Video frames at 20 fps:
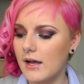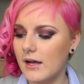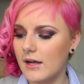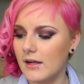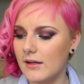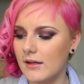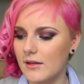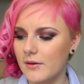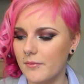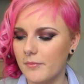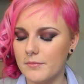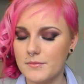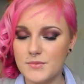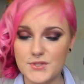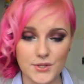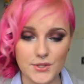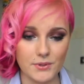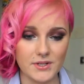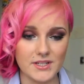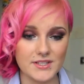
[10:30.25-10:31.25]
Um,
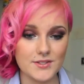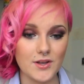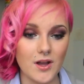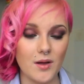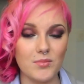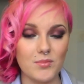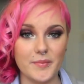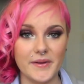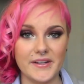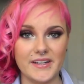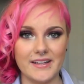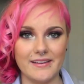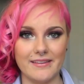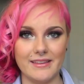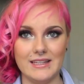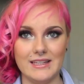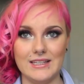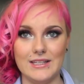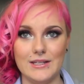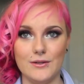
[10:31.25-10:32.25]
so it is
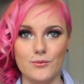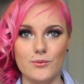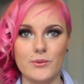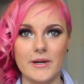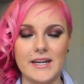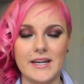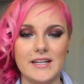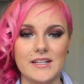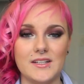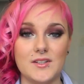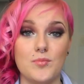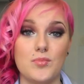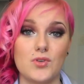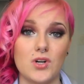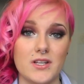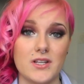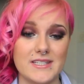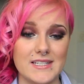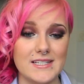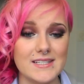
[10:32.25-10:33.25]
complementing the radiant
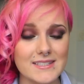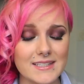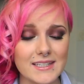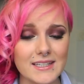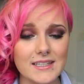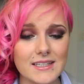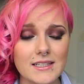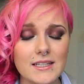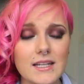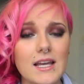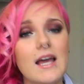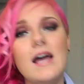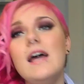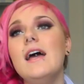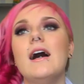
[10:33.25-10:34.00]
bronzy skin.